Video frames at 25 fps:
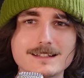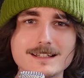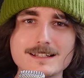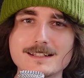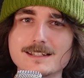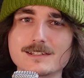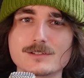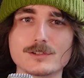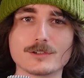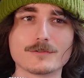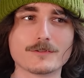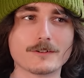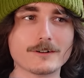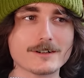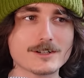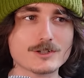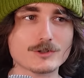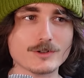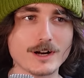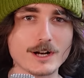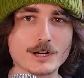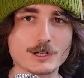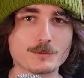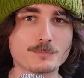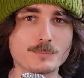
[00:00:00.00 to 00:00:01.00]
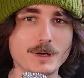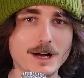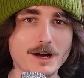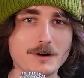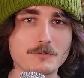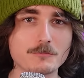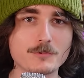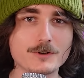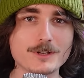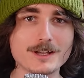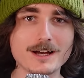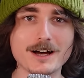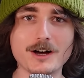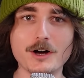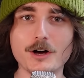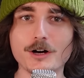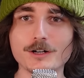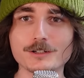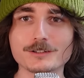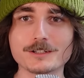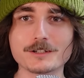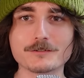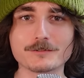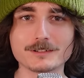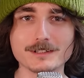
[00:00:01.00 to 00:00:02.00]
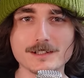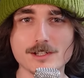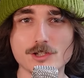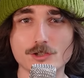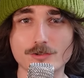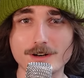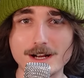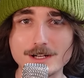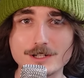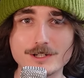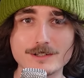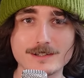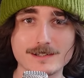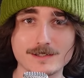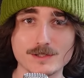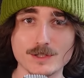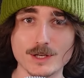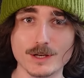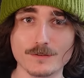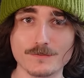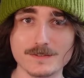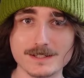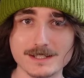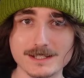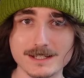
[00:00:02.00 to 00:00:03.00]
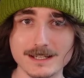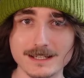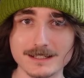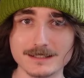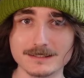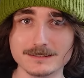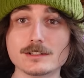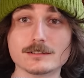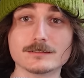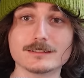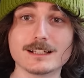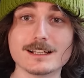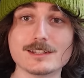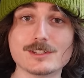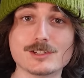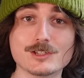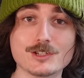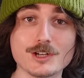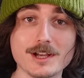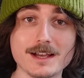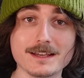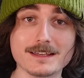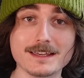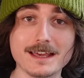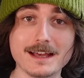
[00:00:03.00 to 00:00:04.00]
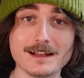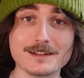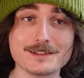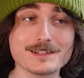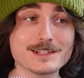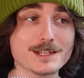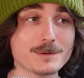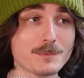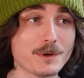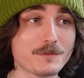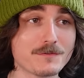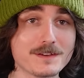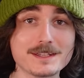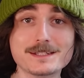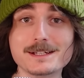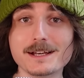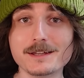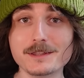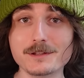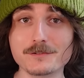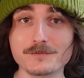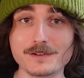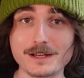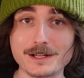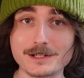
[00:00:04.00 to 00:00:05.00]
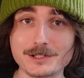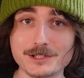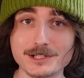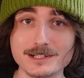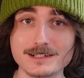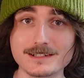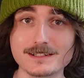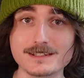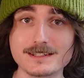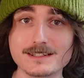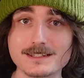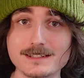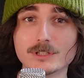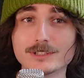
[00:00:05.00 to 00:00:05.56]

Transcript: This is all very strange, but we are only really scratching the surface here. So let's check out some of his other ventures.